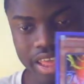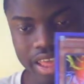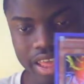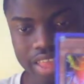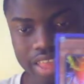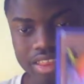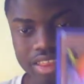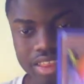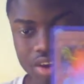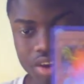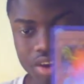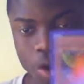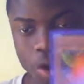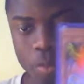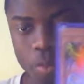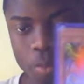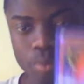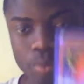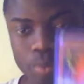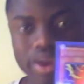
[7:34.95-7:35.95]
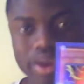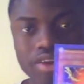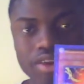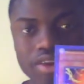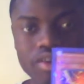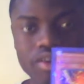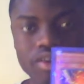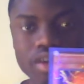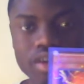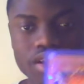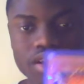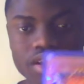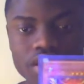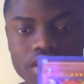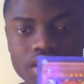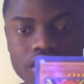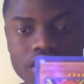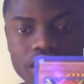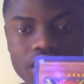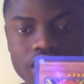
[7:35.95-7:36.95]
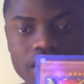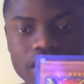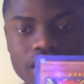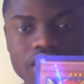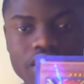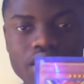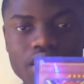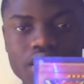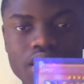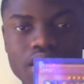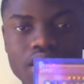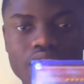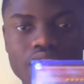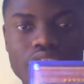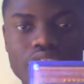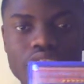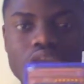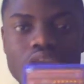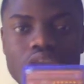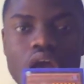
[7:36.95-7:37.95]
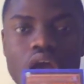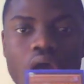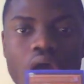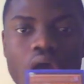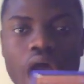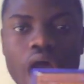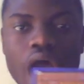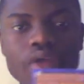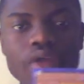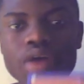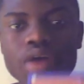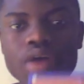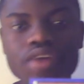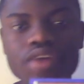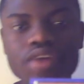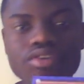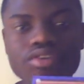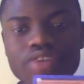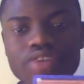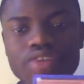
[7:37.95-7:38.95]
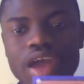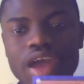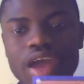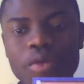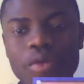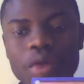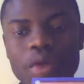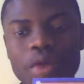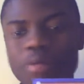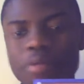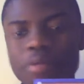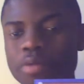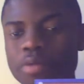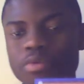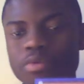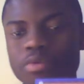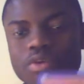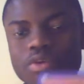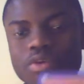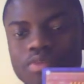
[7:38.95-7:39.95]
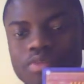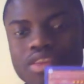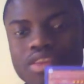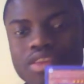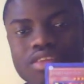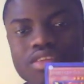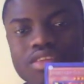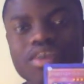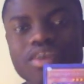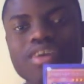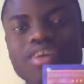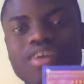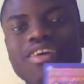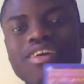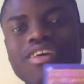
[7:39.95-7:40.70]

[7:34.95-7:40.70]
is a no-brainer. Like, I don't understand why people don't run this card.